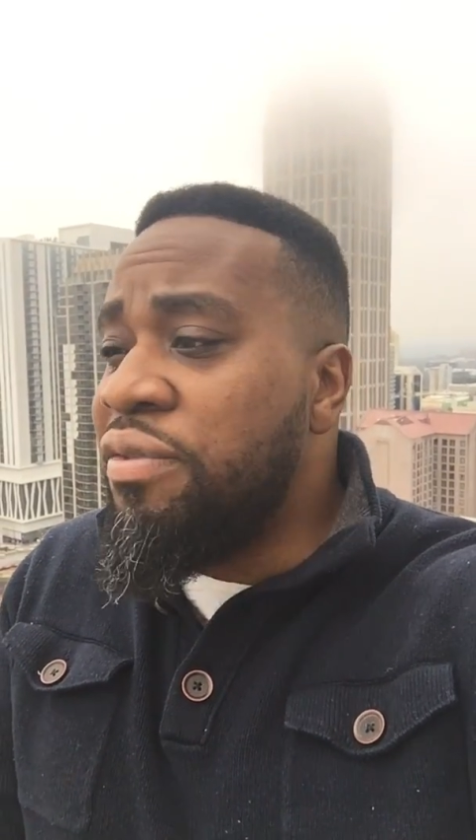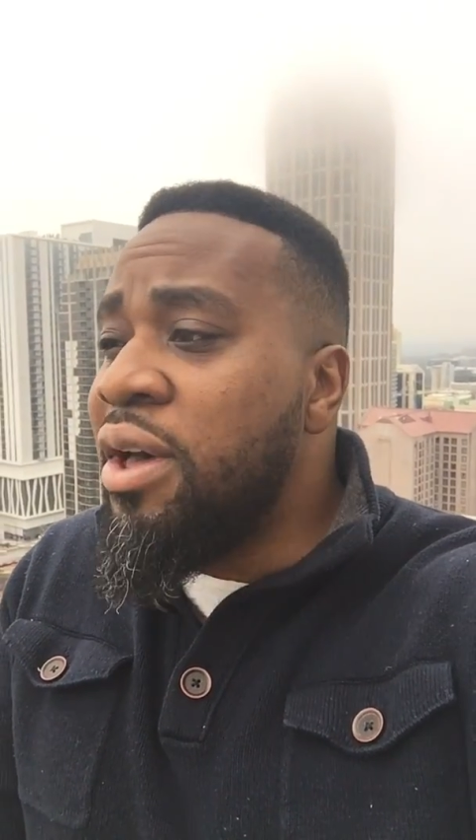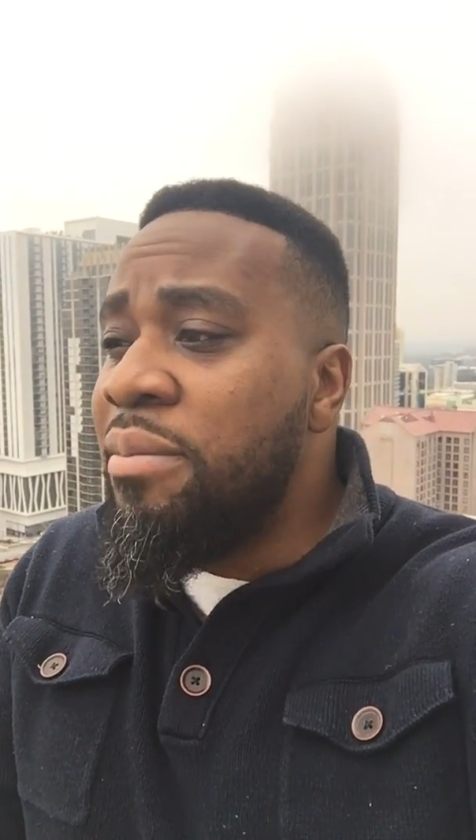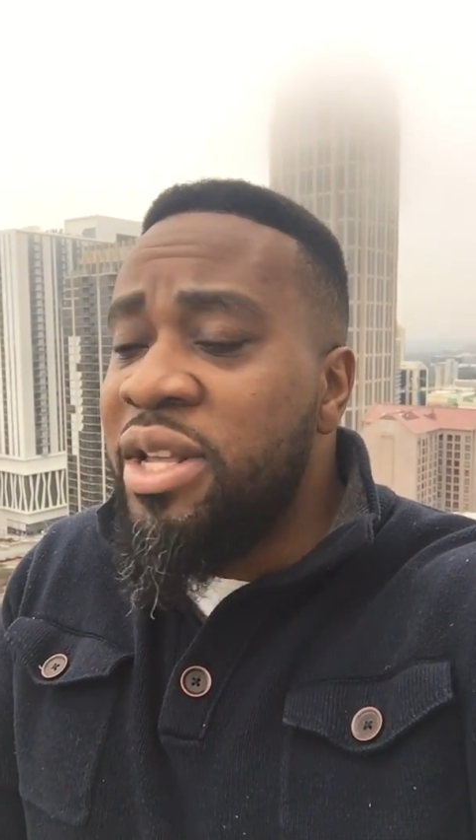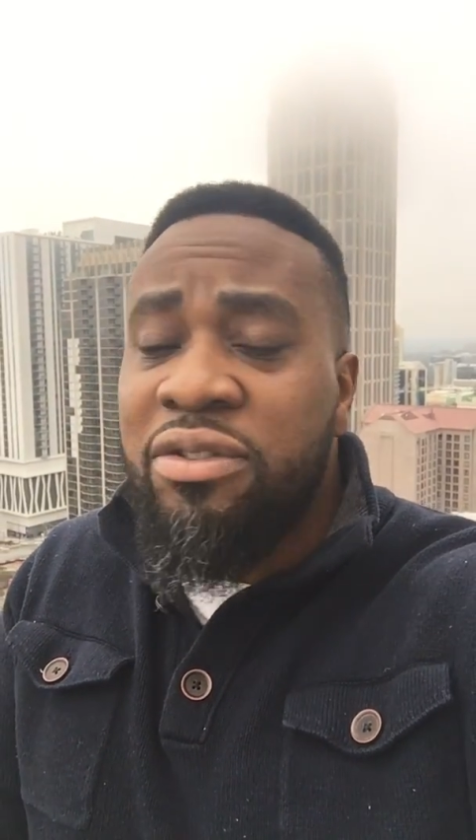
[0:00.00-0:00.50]

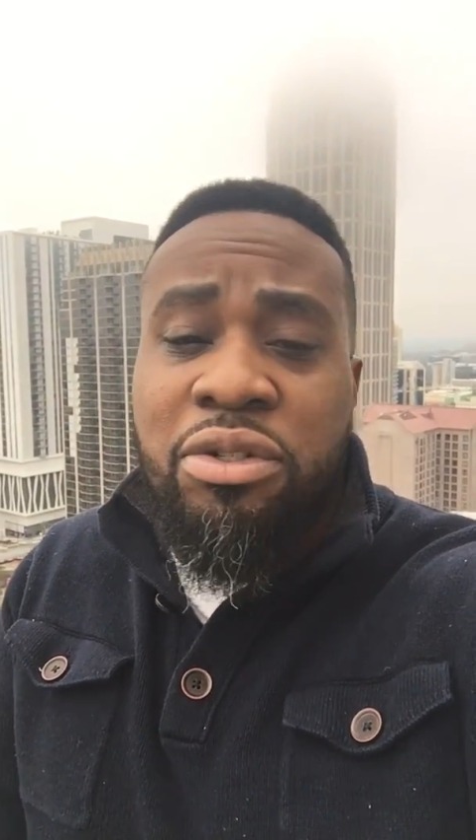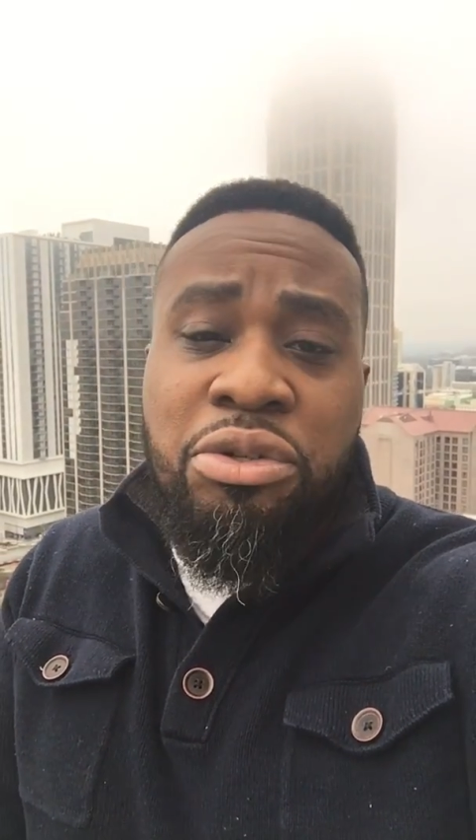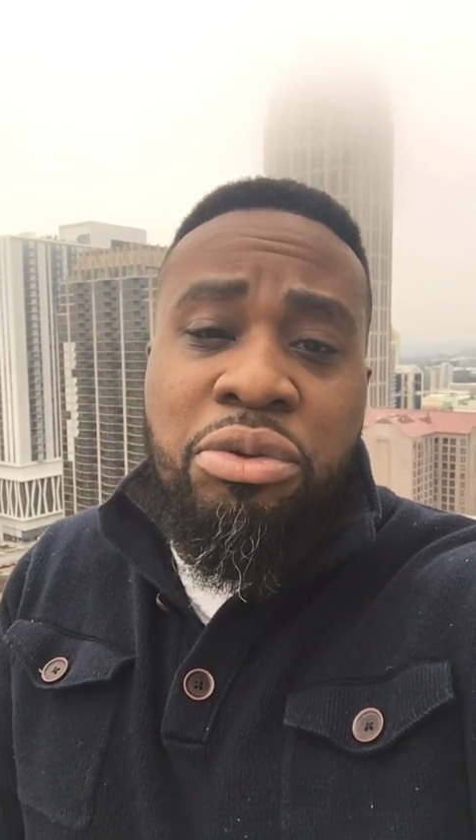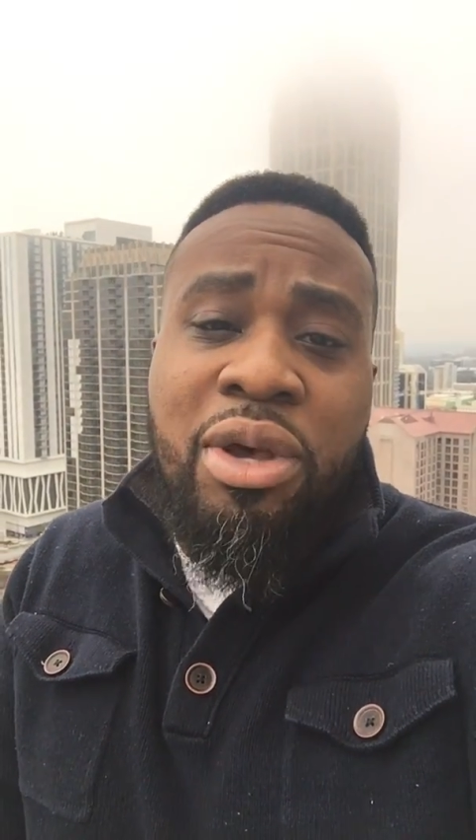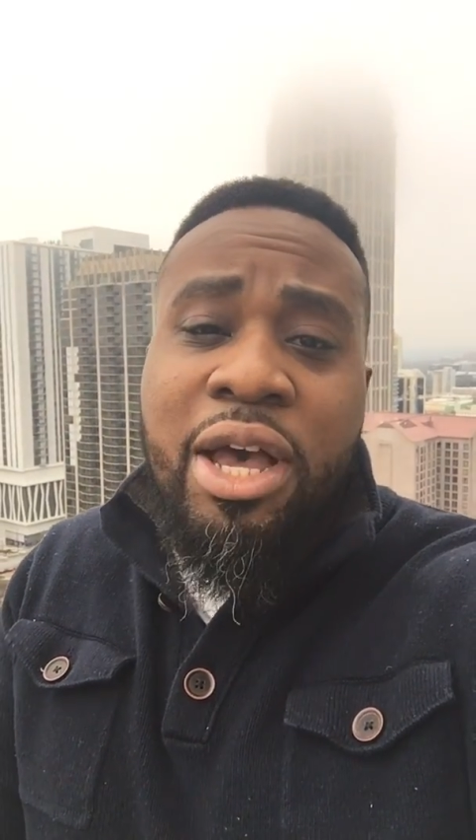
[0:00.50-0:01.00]
thumb as
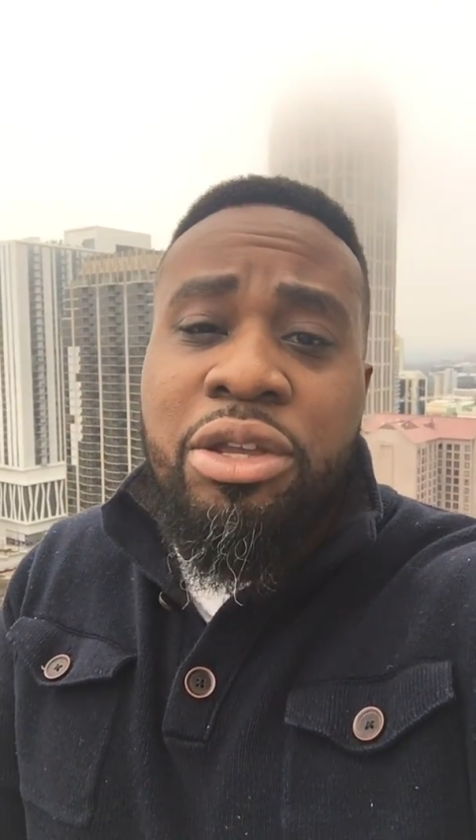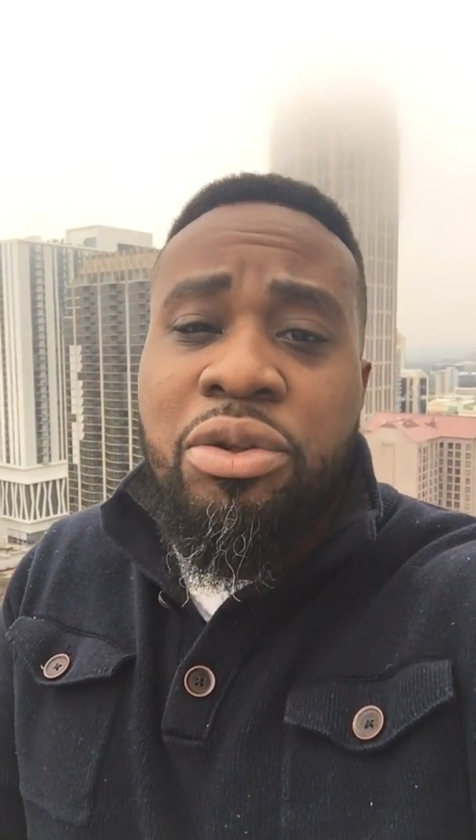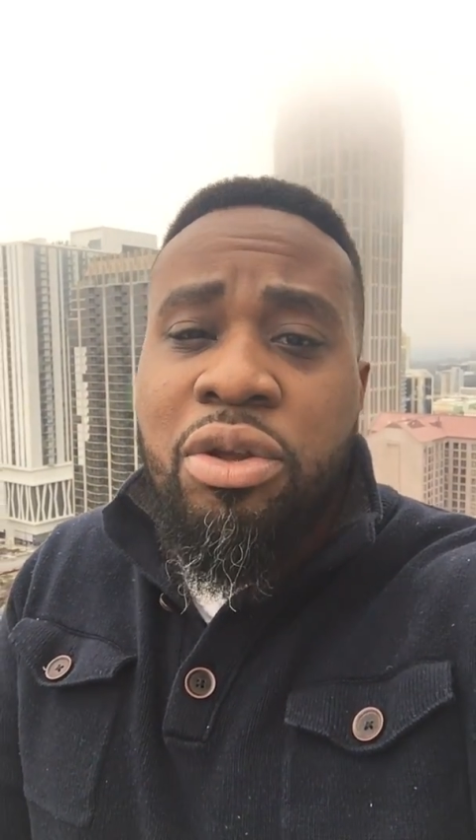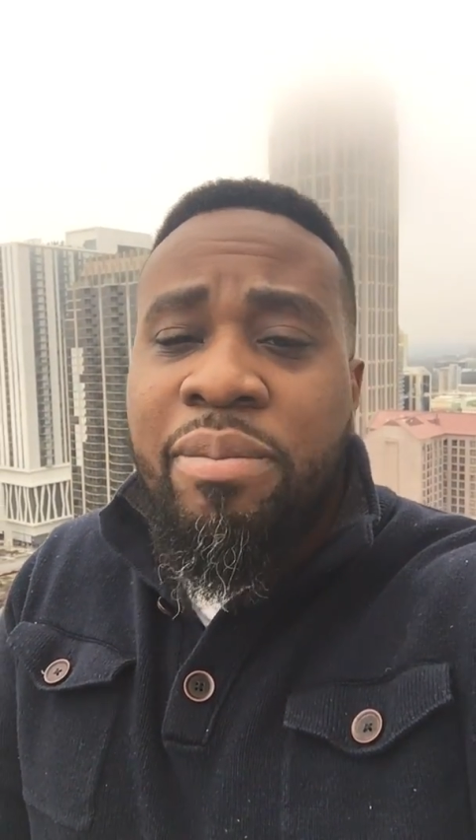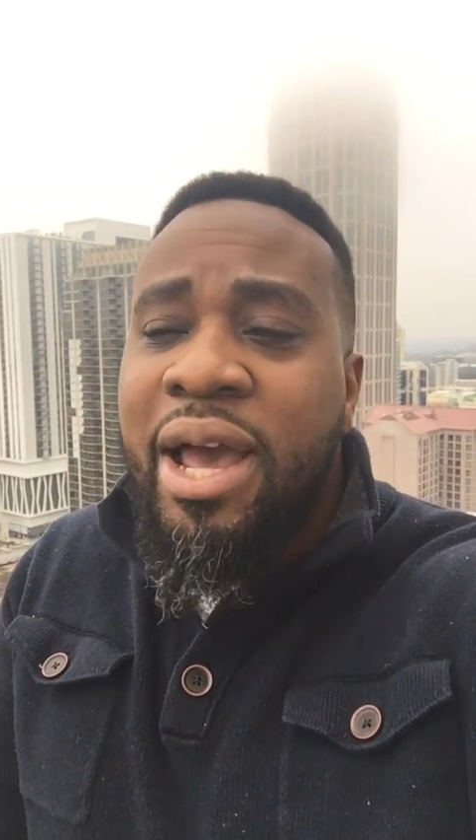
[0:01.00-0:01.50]
to how you
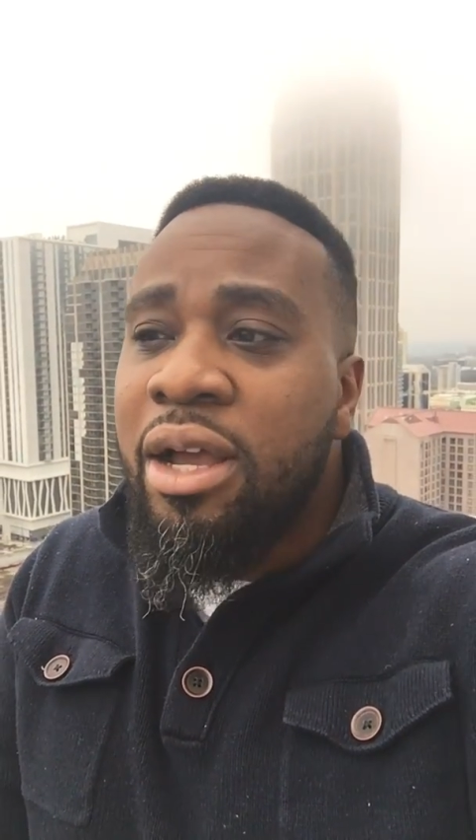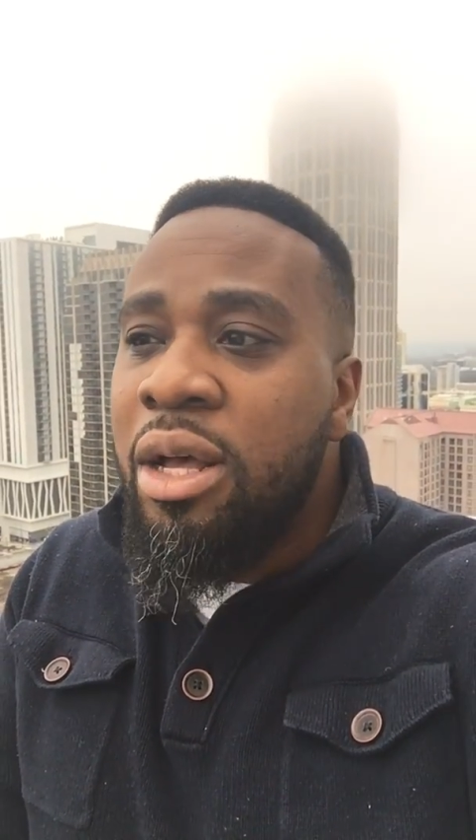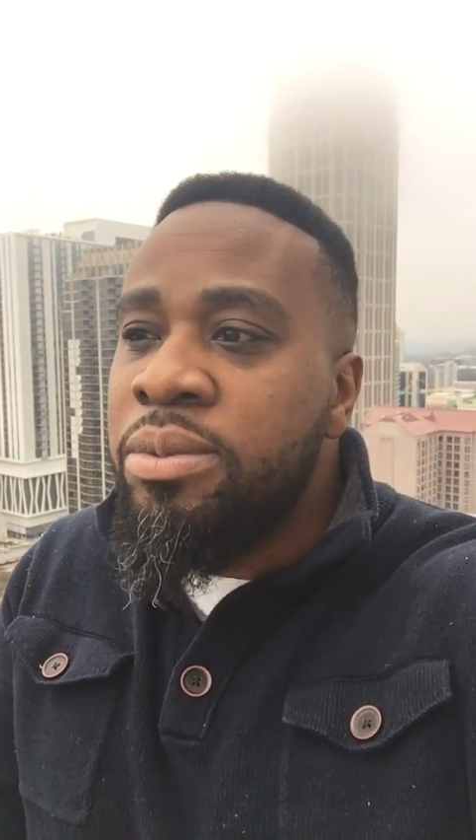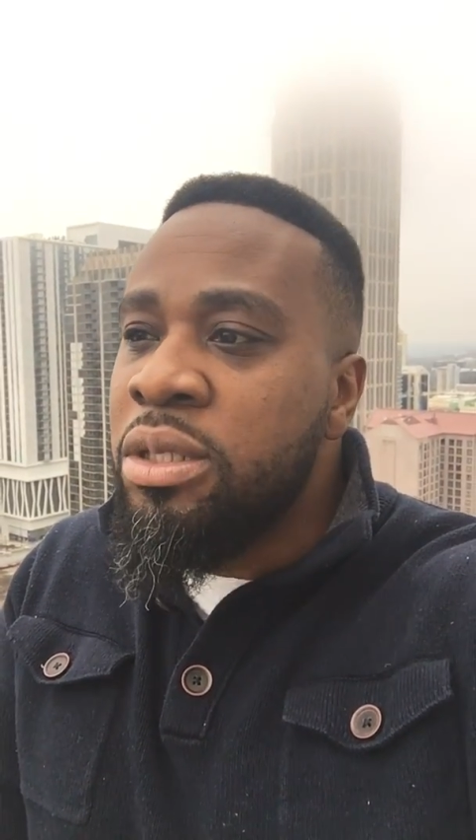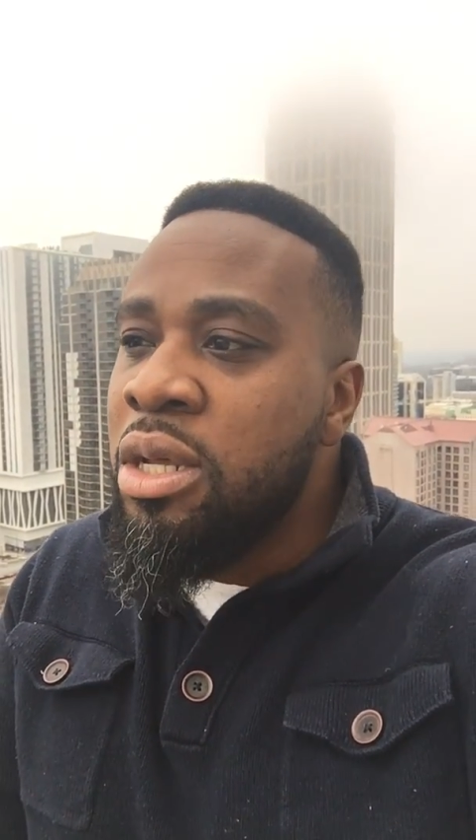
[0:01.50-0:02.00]
do your
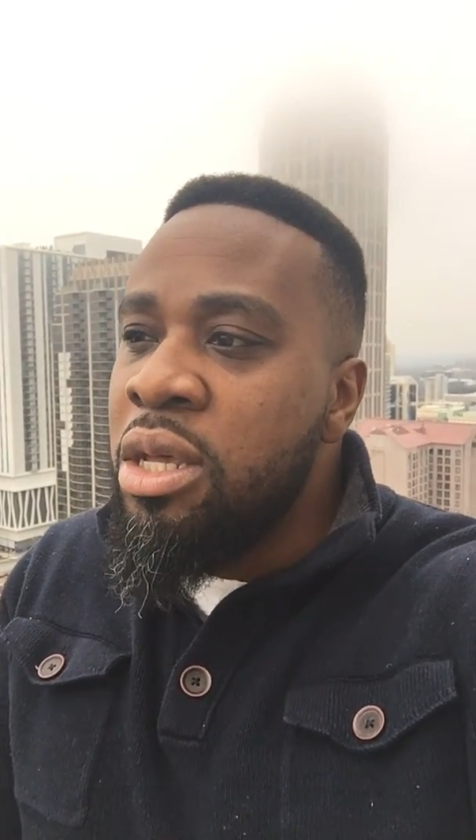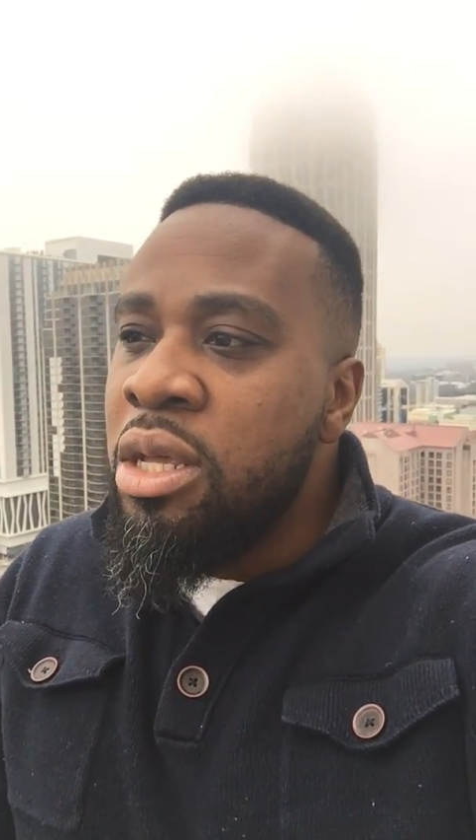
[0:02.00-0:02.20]
backups.